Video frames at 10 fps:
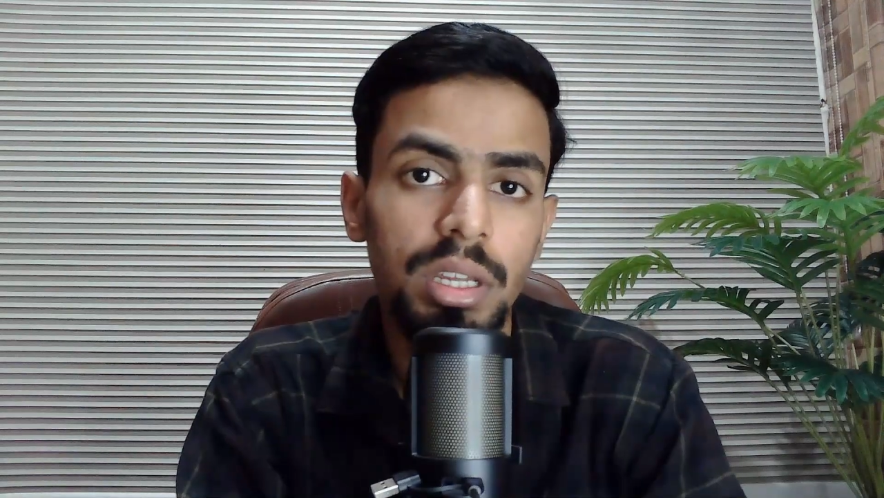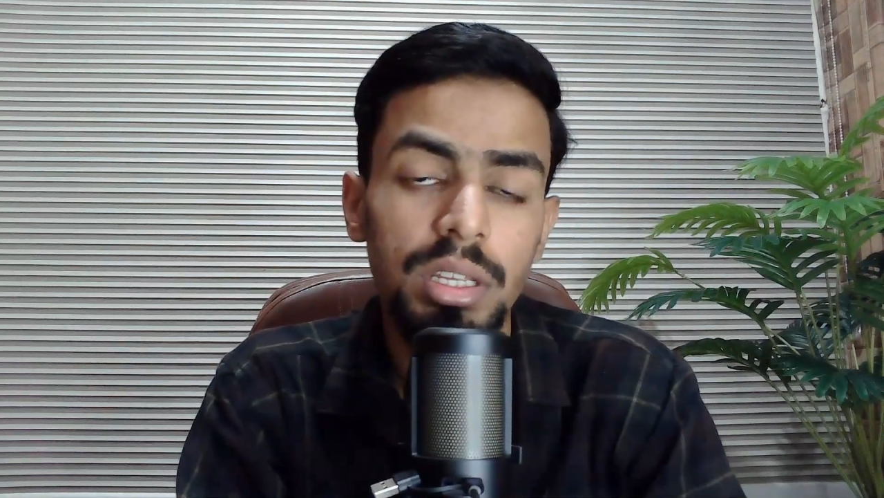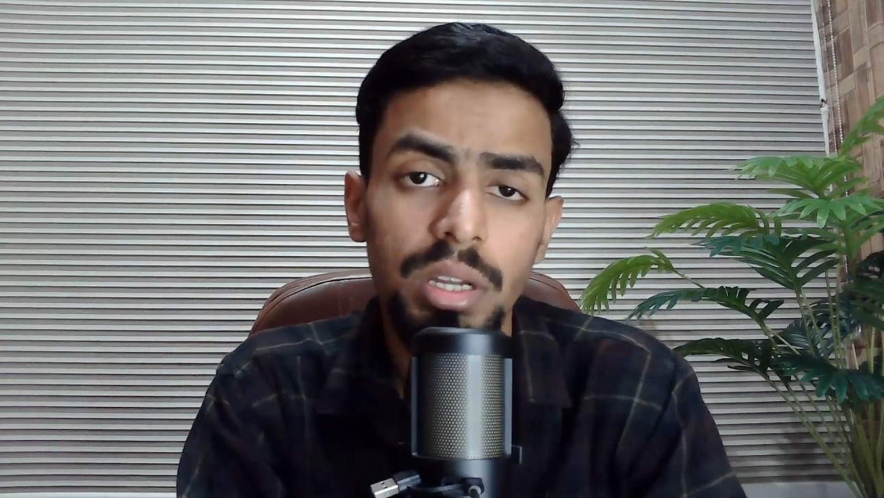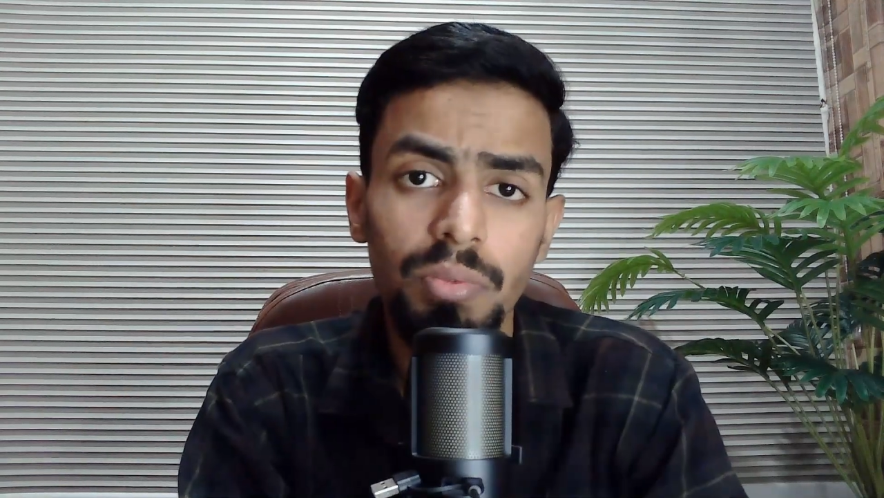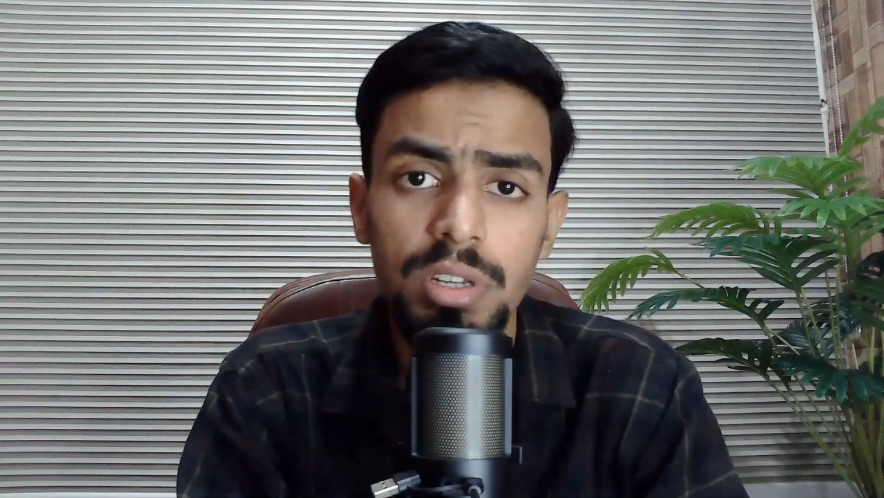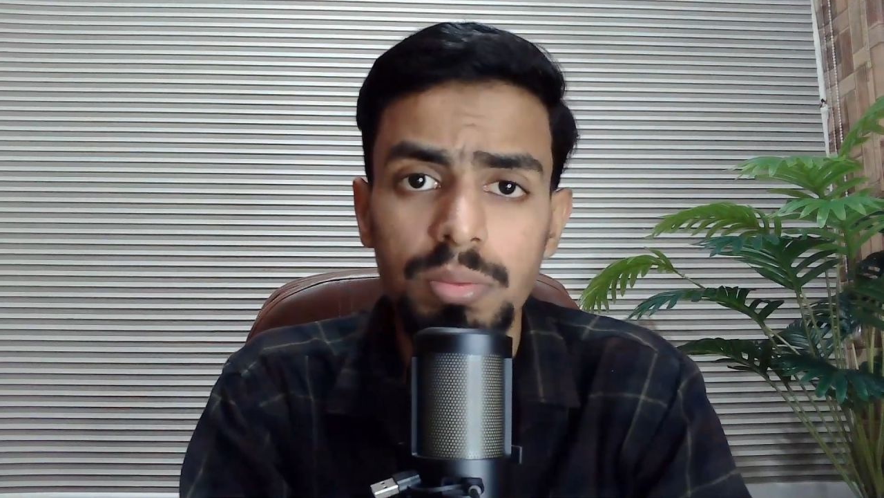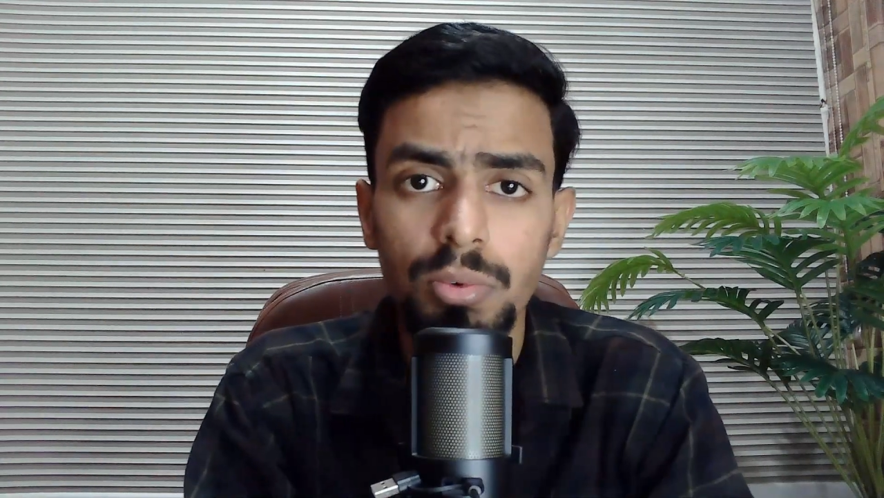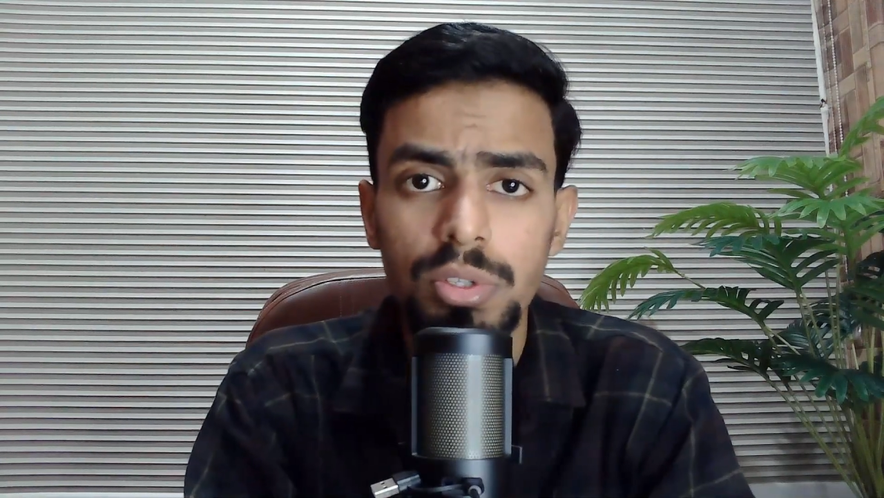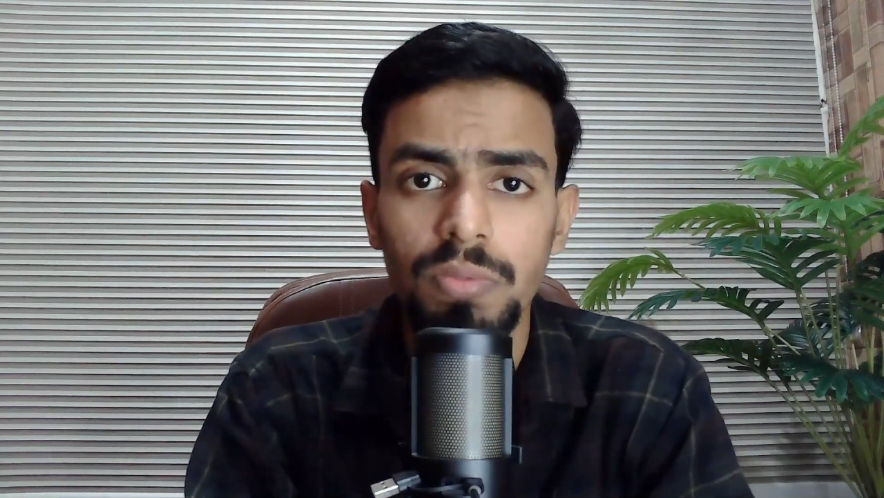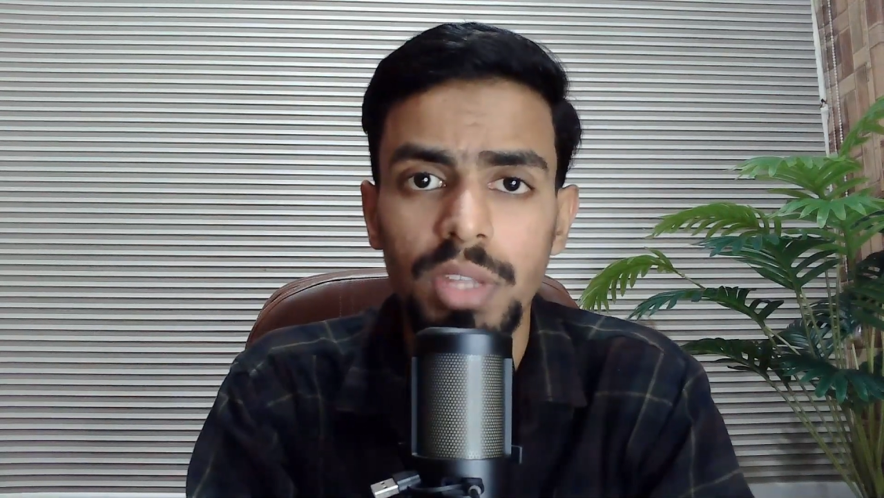converts
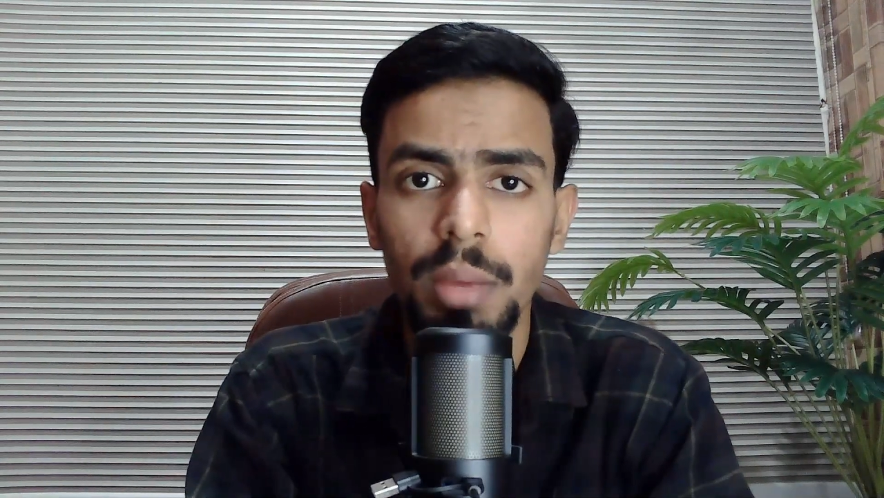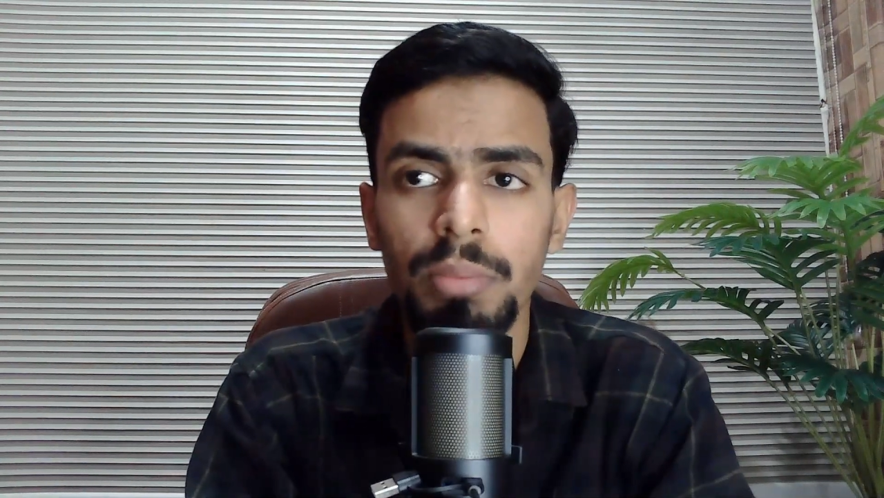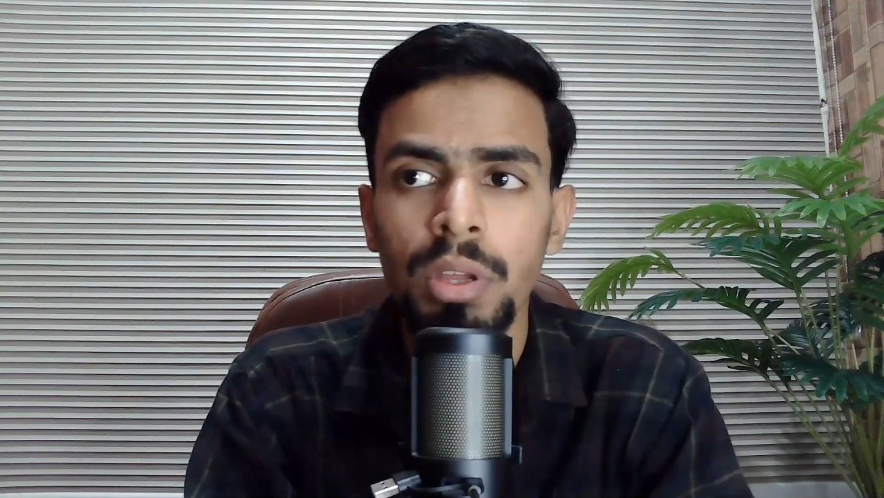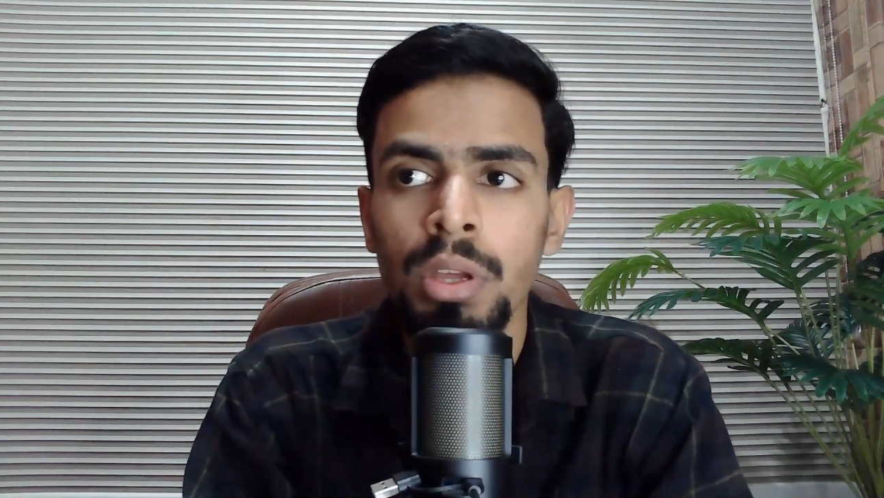most of them.